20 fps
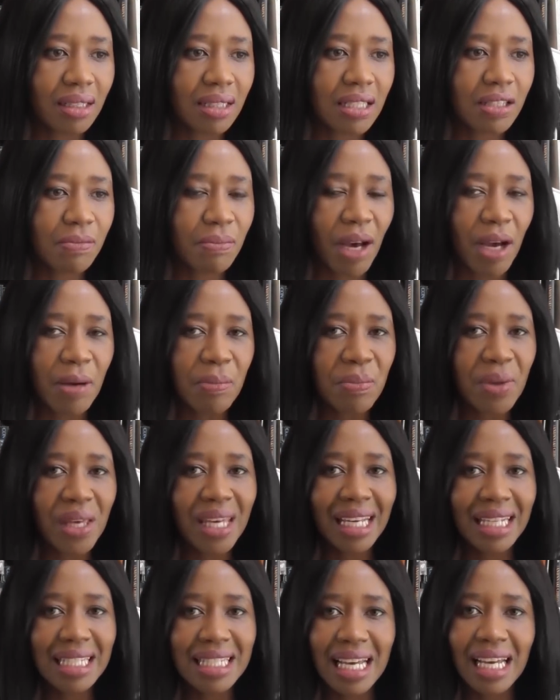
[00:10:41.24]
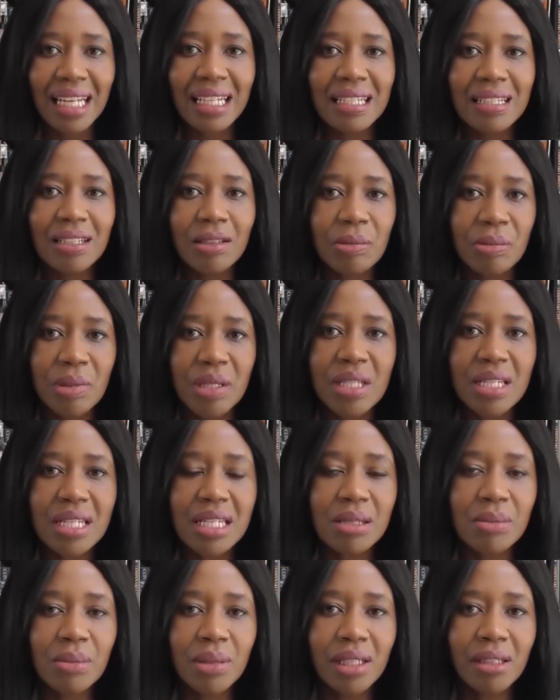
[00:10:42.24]
despite being a talented
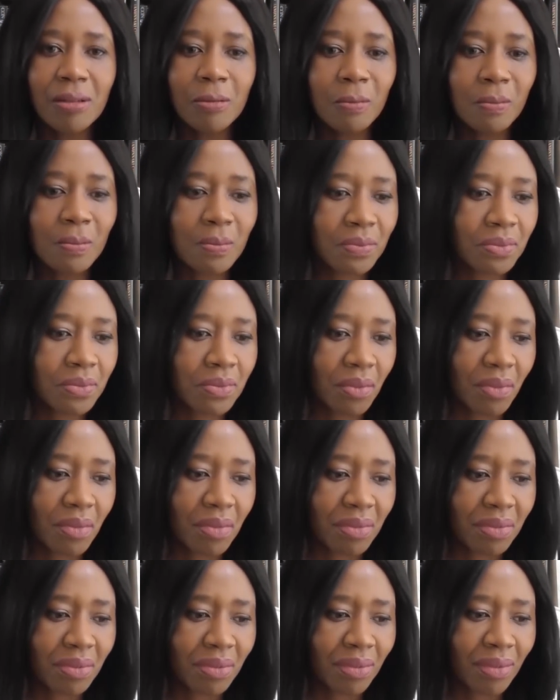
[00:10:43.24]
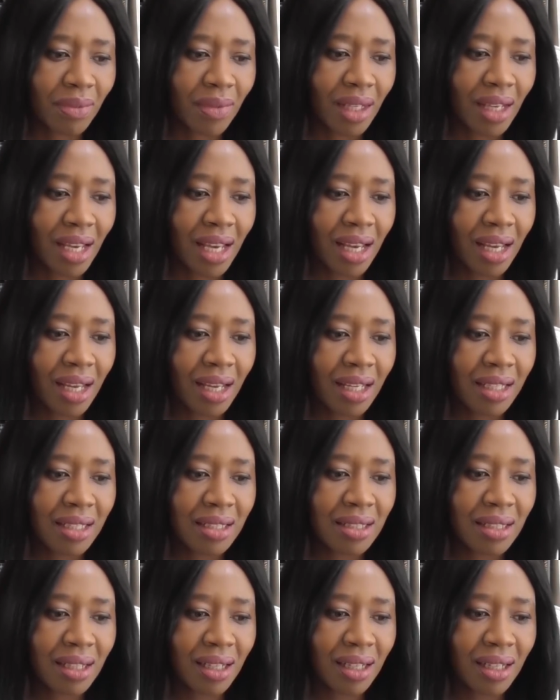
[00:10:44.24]
businessman
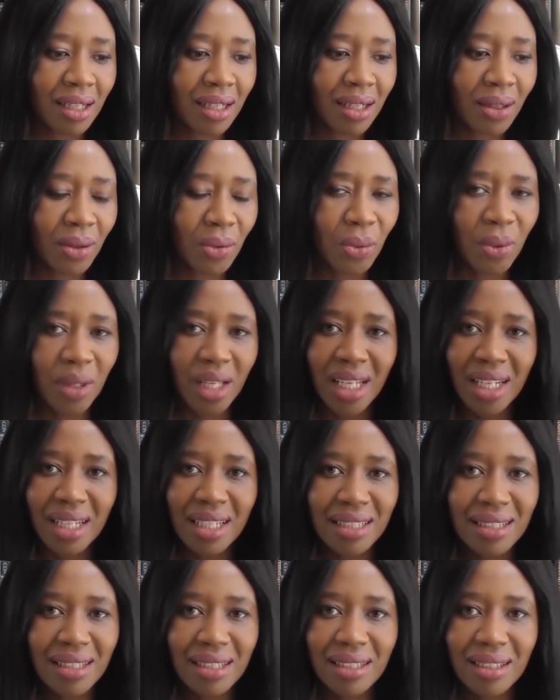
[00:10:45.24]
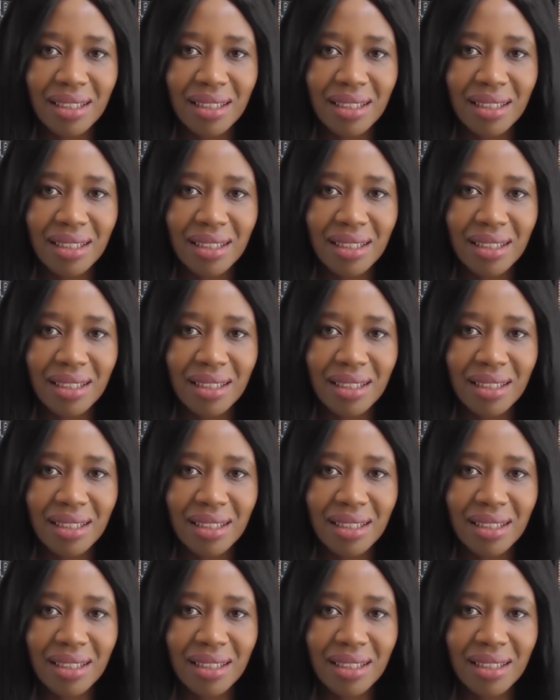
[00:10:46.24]
and weird,